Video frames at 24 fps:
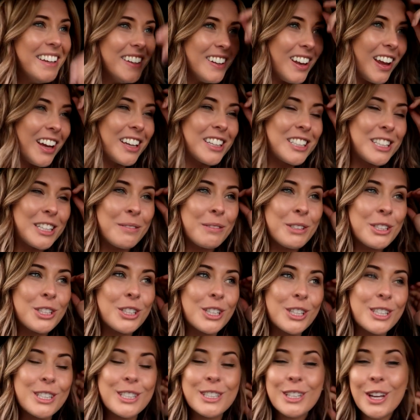Like, she was
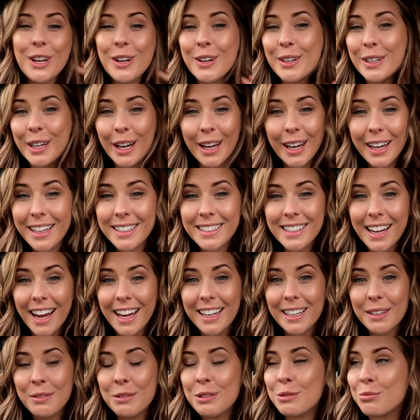just so good.
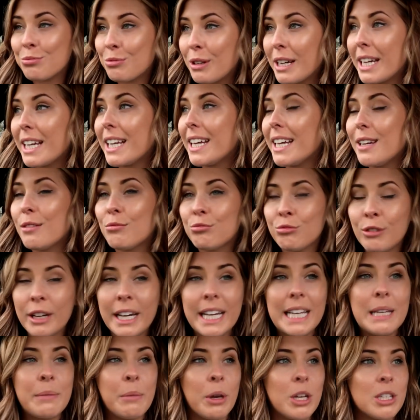And it was really,
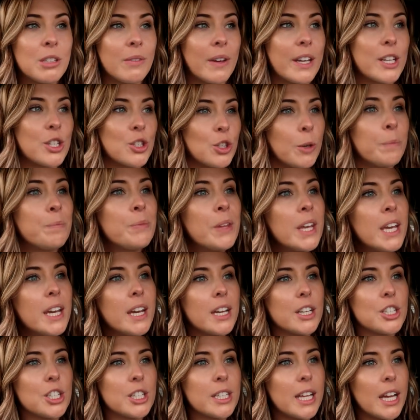really motivational.
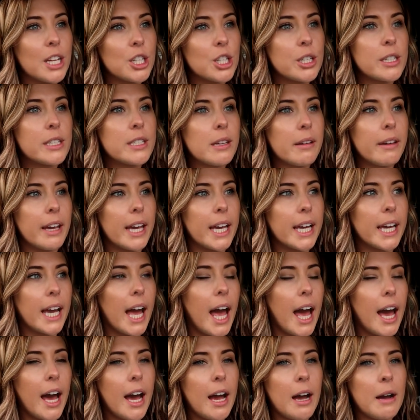And she's actually doing
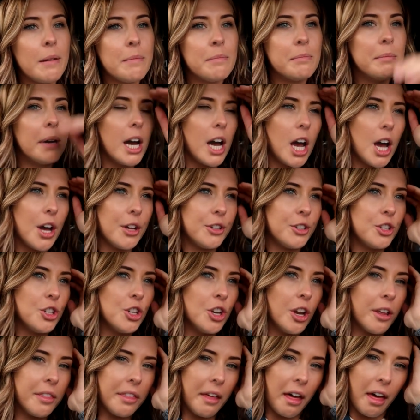
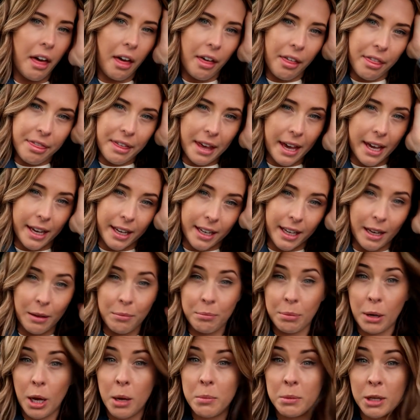another thing
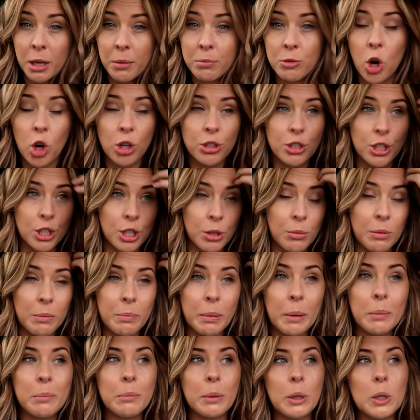in Birmingham, not to do with
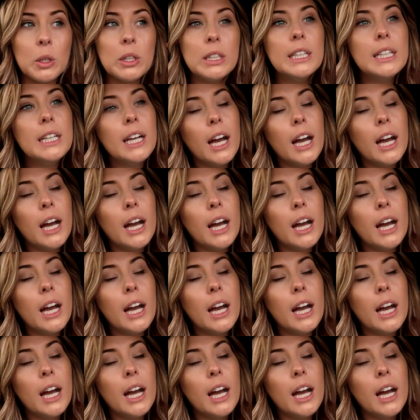Bumble.